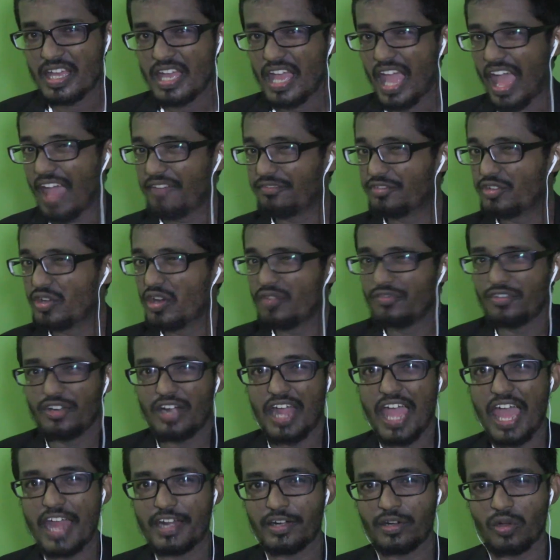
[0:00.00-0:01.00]
Have you ever
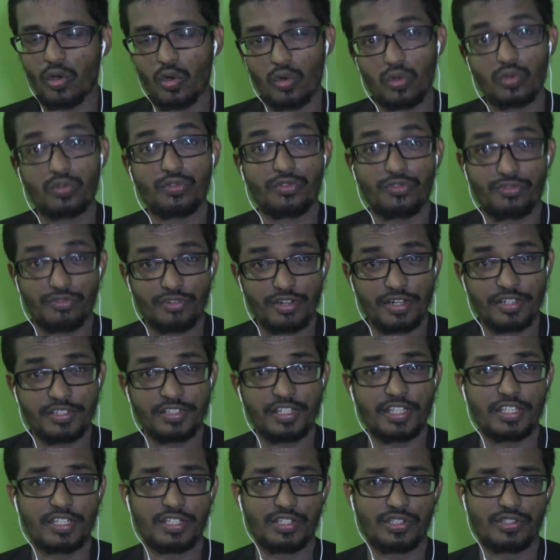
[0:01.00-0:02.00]
had an old friend
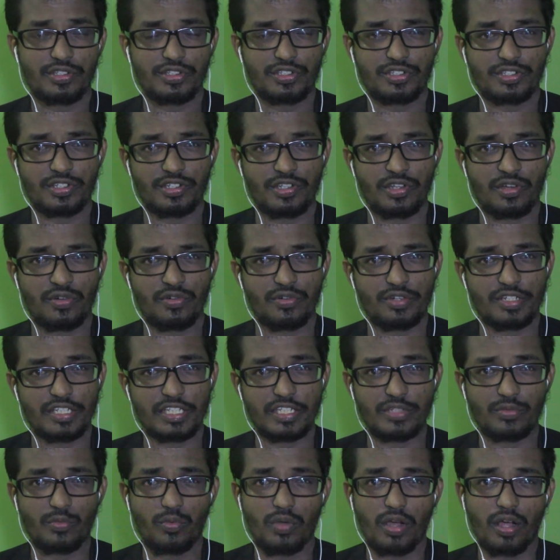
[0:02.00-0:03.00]
that you used to know
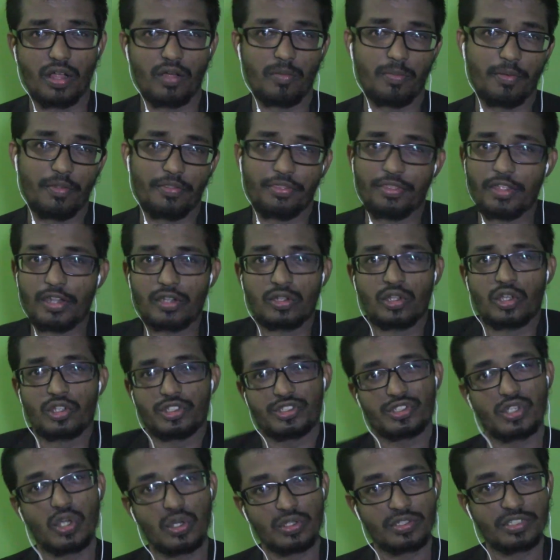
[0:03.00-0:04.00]
really well but then
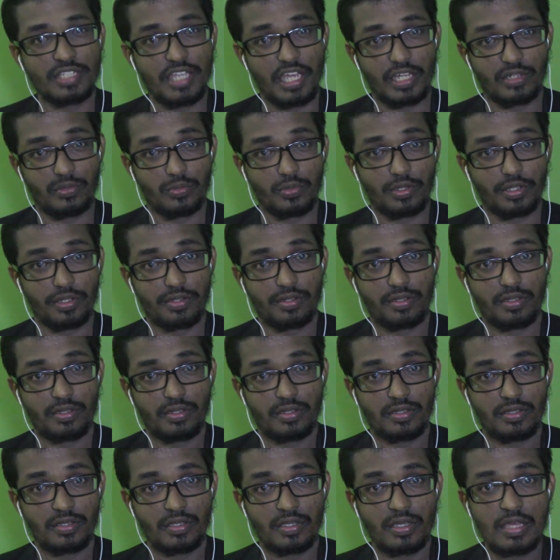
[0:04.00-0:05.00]
lost contact with?
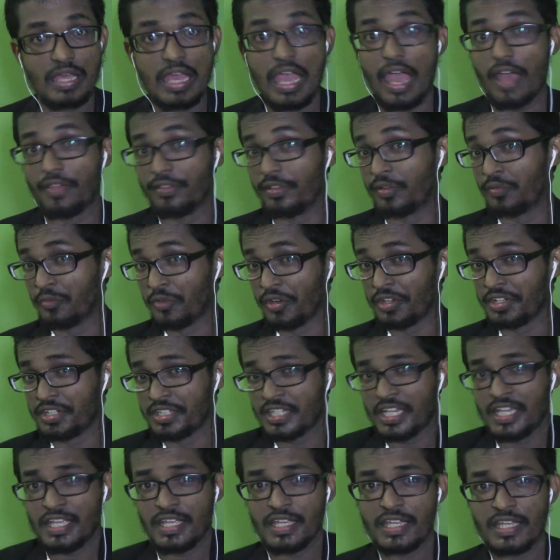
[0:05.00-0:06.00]
And then one
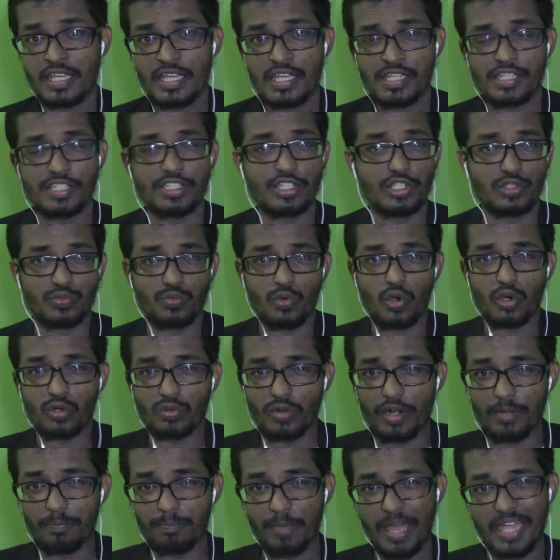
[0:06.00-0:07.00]
day, they just walk
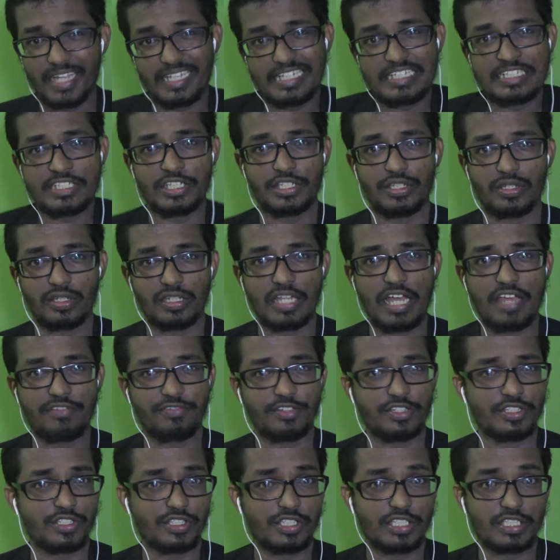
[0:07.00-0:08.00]
right back into your life
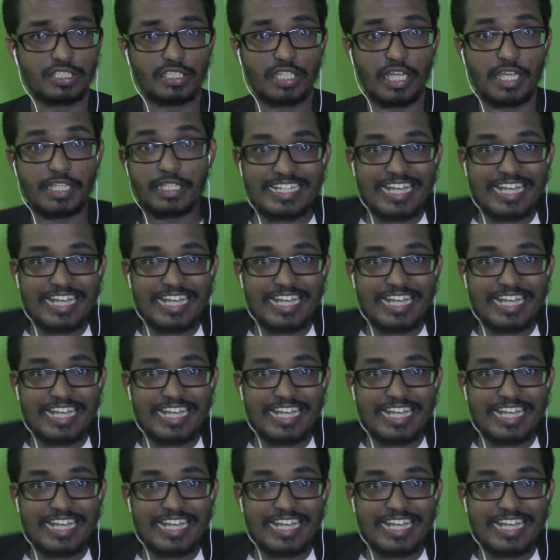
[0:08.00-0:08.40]
and you're just like,